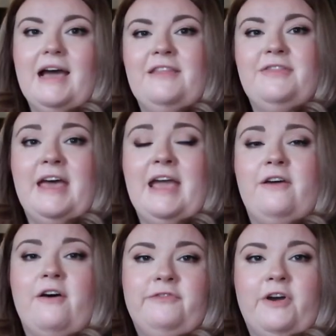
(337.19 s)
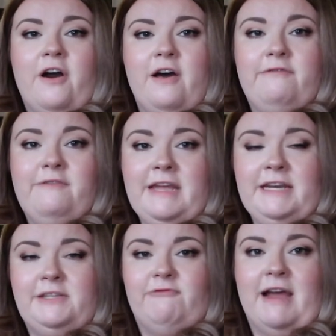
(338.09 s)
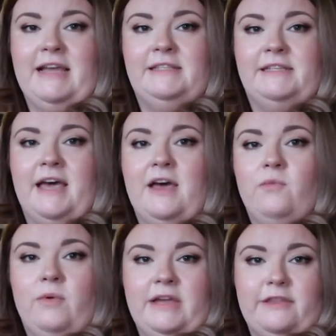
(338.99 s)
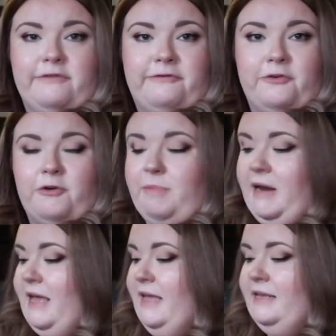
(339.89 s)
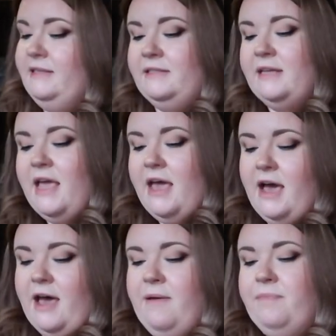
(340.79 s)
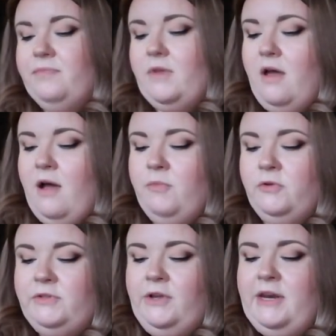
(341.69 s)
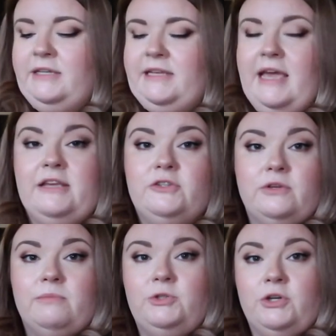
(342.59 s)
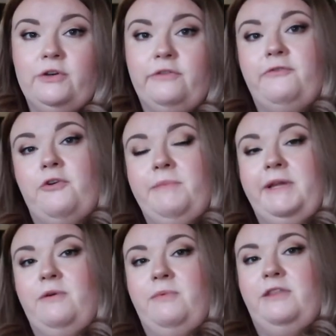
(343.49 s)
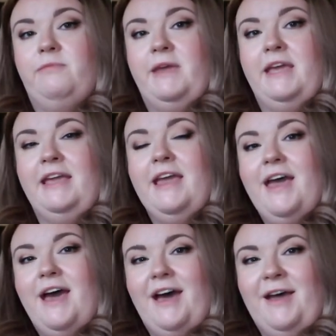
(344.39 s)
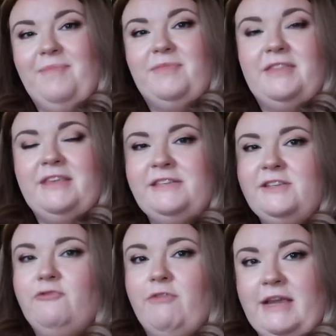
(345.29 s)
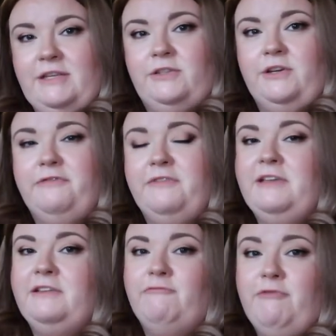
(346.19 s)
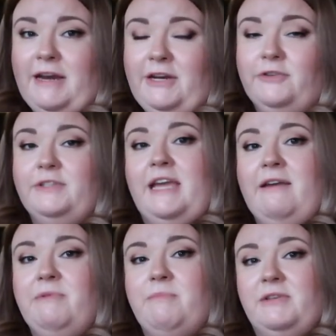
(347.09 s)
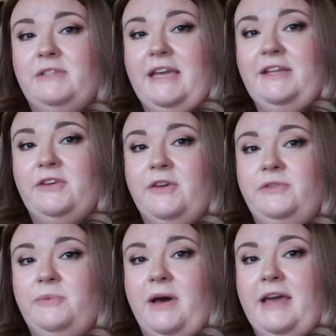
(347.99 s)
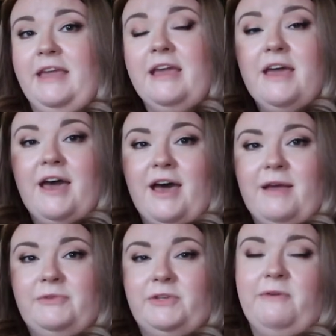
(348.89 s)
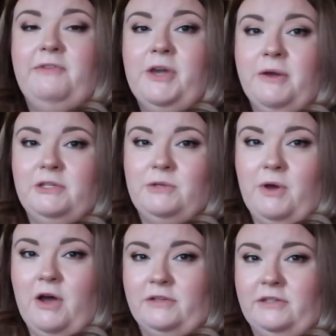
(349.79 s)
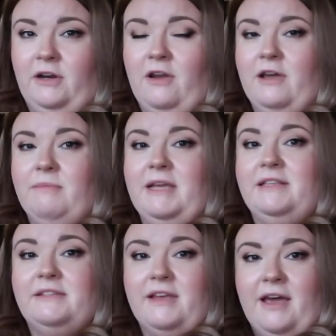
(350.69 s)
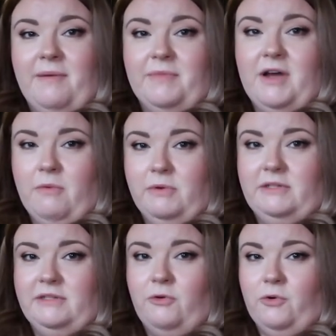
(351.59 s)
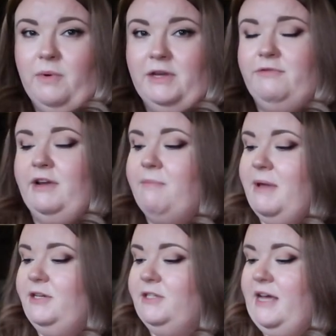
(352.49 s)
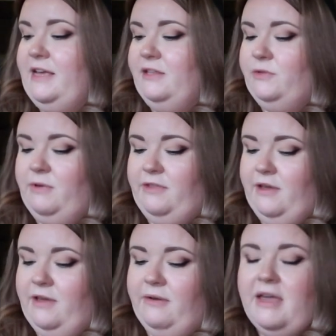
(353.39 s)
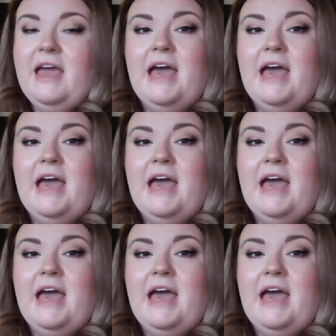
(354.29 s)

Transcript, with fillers: And then I've got a Venus razor with four blades. Um, I'm also going to take some jungle formula with me. Um, this is great stuff. It really does keep the mosquitoes away. Um, so if you go into a hotter climate, um, I would always recommend you take this with you.